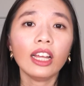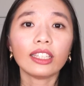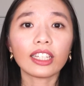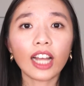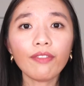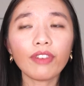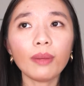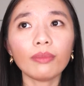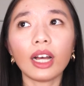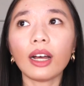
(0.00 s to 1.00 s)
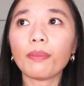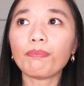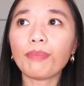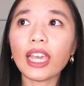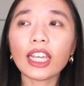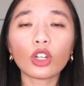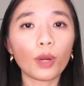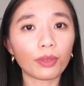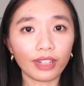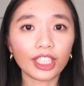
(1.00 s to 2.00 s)
they come from uh, big
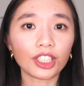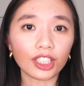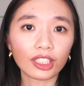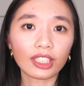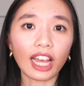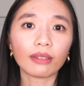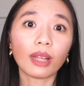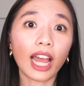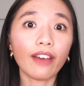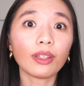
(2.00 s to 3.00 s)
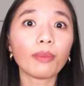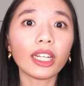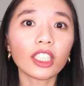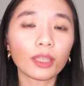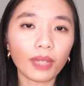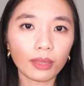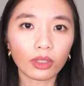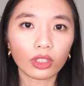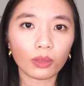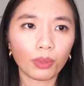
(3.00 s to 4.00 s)
corporations that have the money to be able
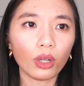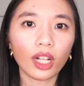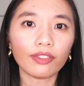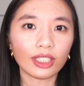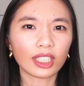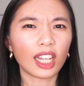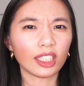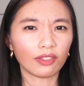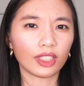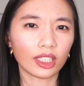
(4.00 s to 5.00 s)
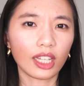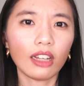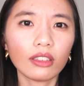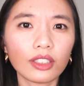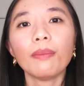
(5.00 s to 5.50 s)
to pull off these kinds of discounts.